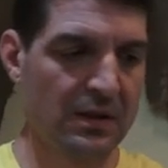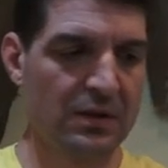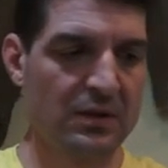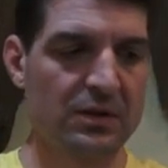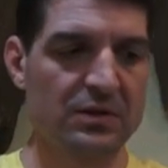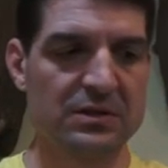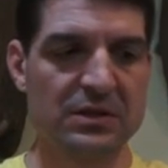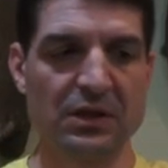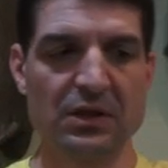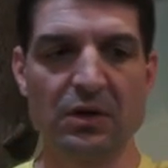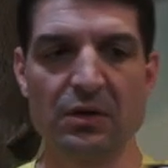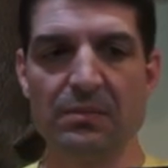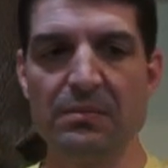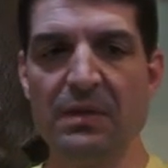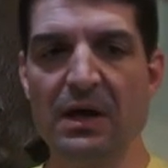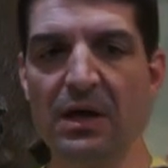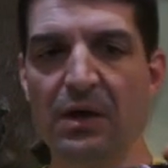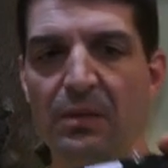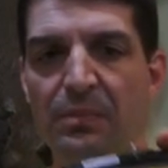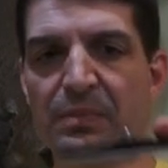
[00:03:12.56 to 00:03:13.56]
There's a little
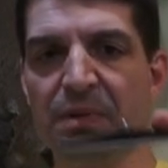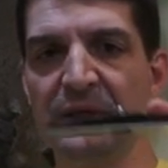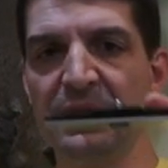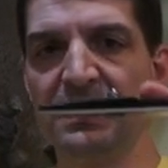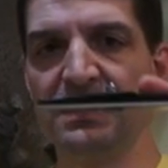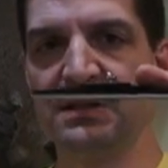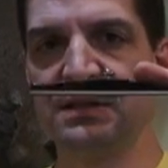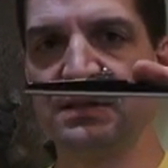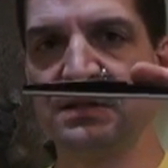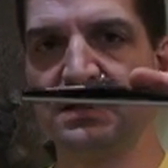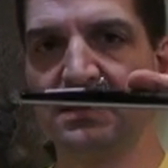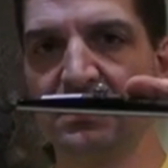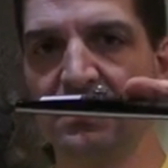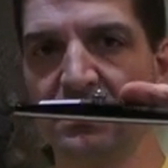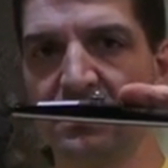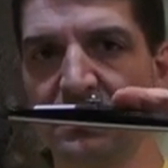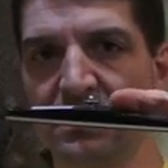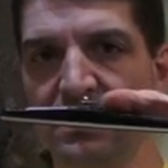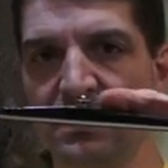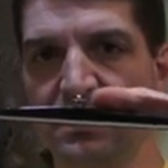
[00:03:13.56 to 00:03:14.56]
metal piece
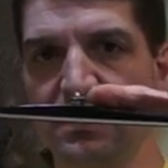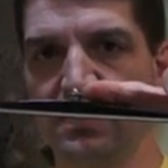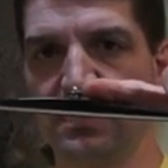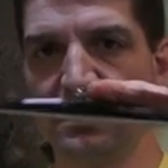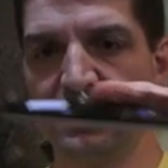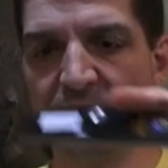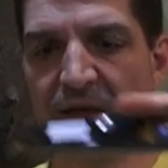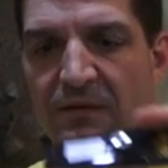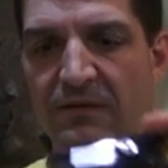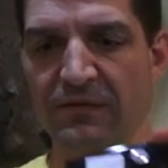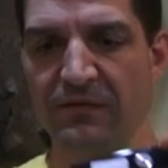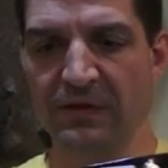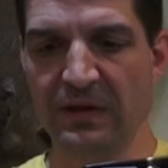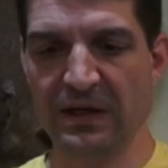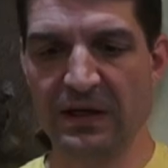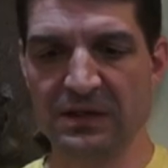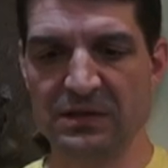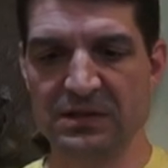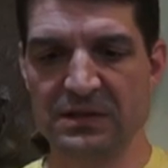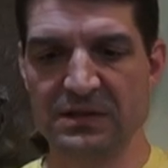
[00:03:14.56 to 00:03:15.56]
that
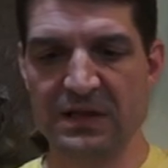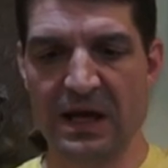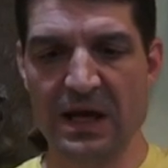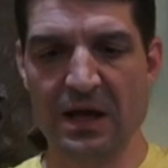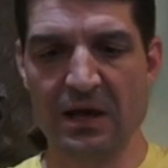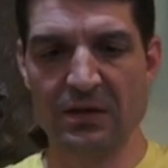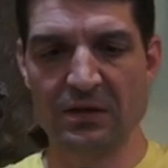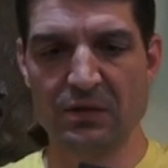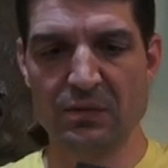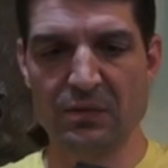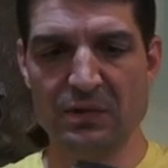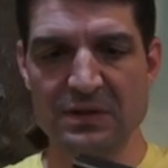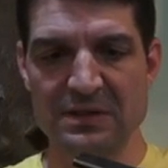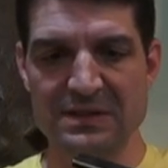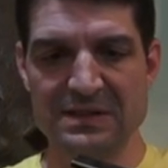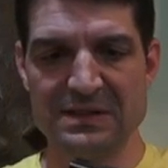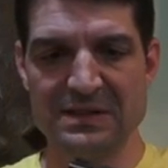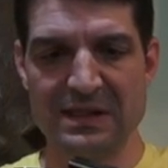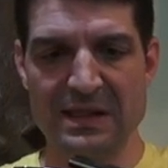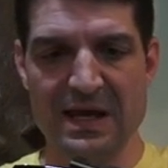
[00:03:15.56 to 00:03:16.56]
flanges out. You want to
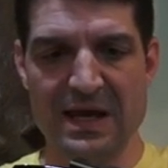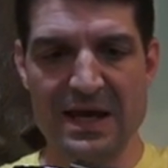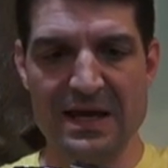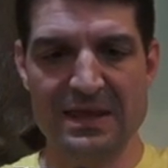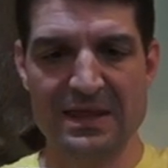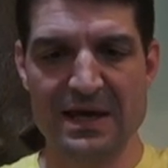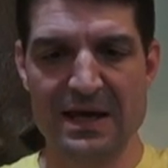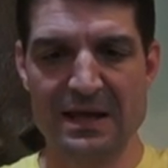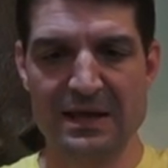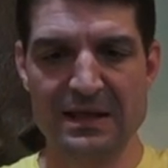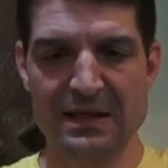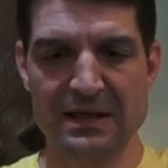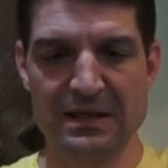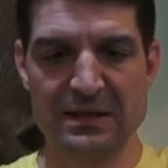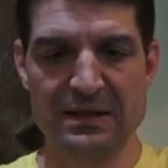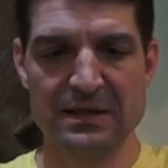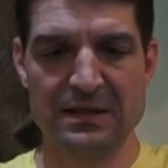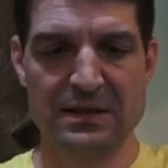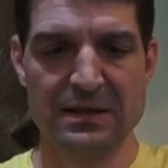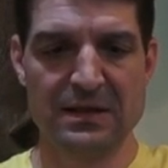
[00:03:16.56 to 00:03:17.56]
slide that
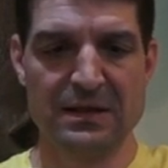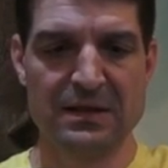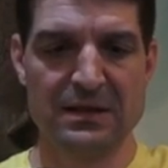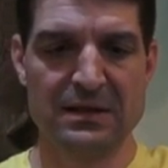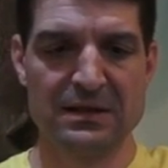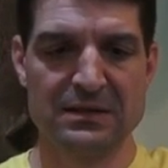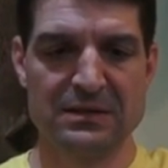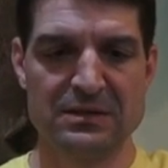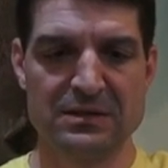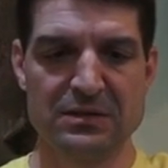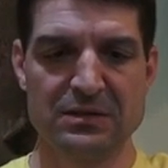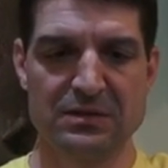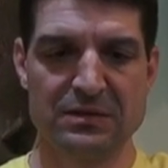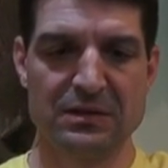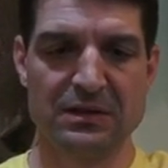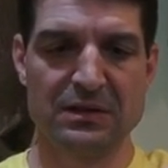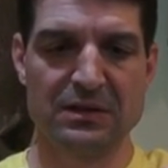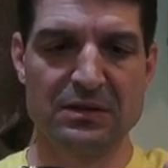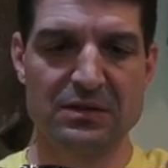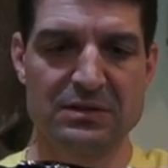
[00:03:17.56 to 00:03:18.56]
in to
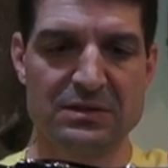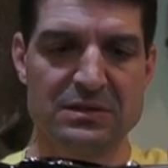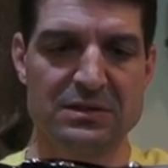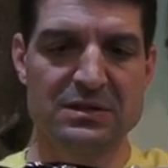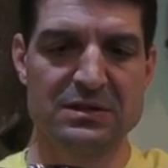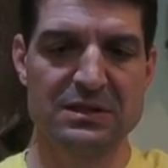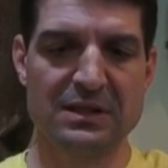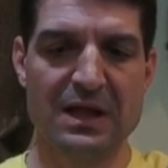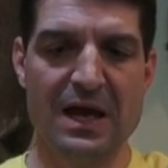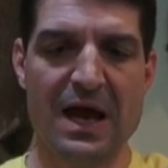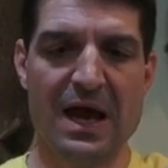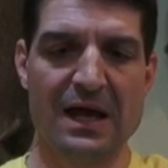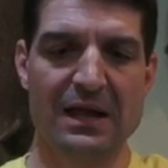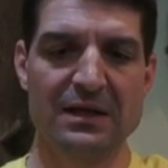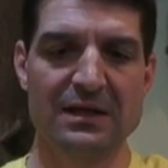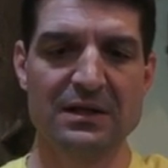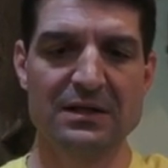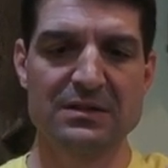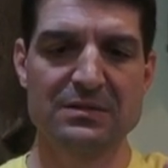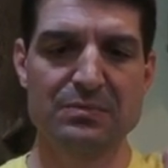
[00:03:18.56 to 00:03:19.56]
the little
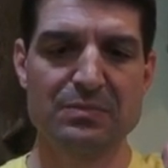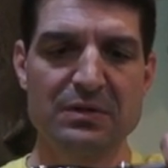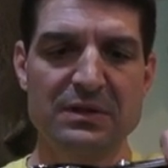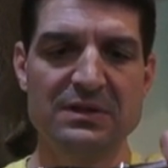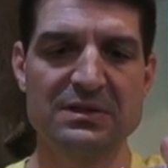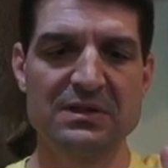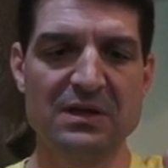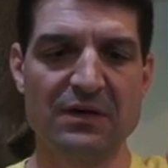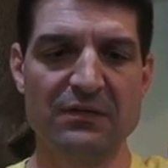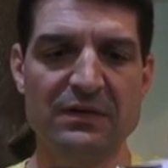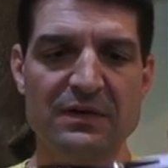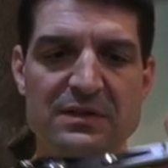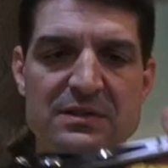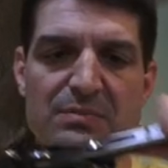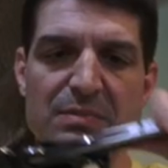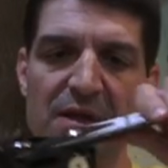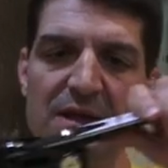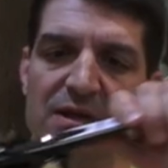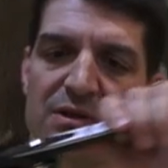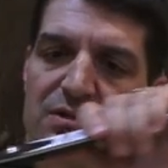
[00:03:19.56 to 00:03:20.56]
slot. It's pretty
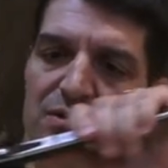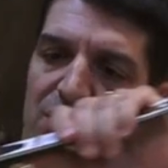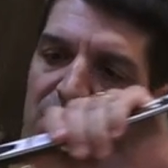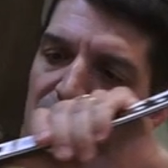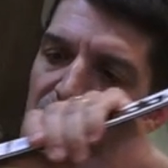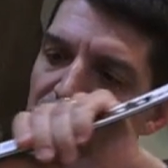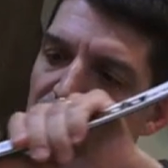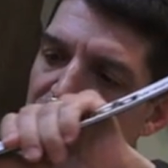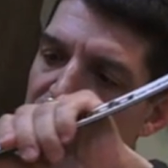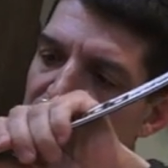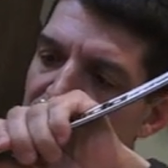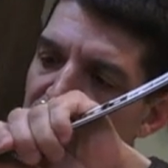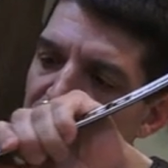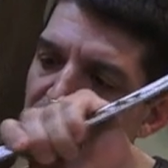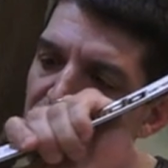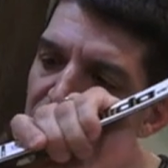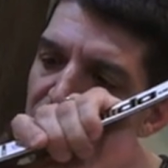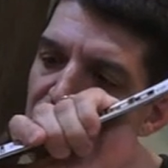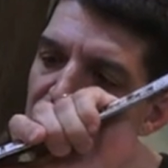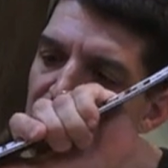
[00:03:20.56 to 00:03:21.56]
self-explanatory once
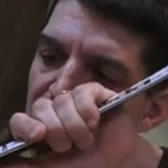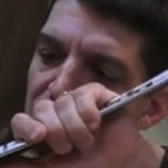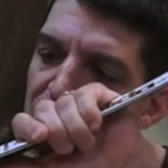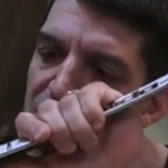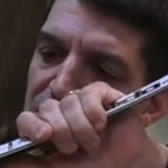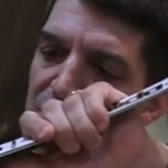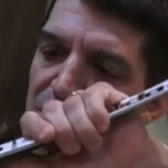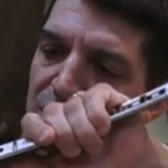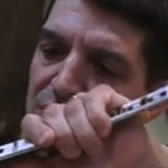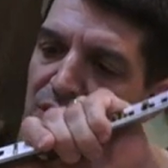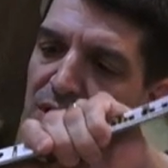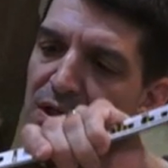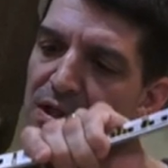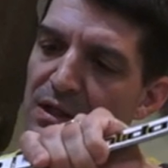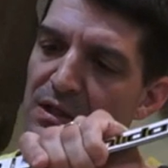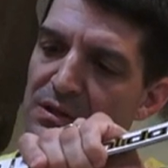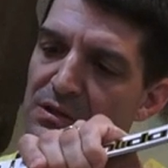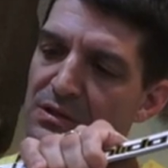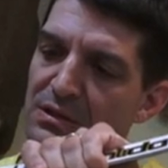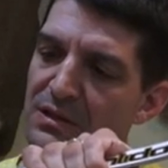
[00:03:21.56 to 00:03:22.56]

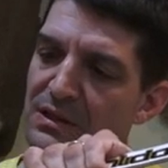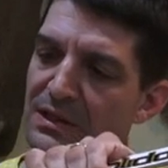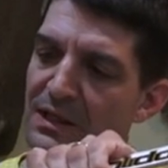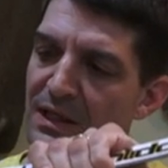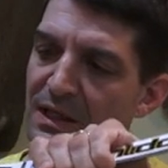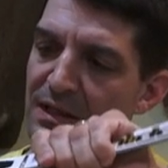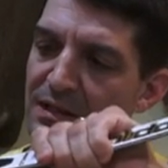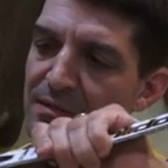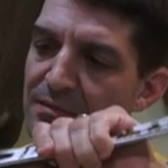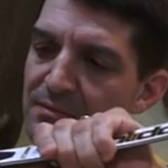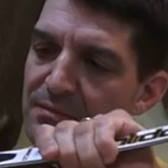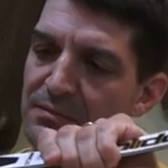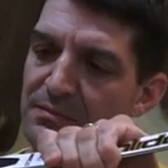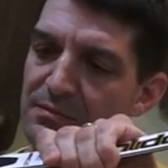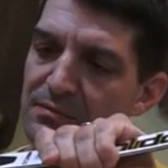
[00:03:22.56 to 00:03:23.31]
you're looking at it.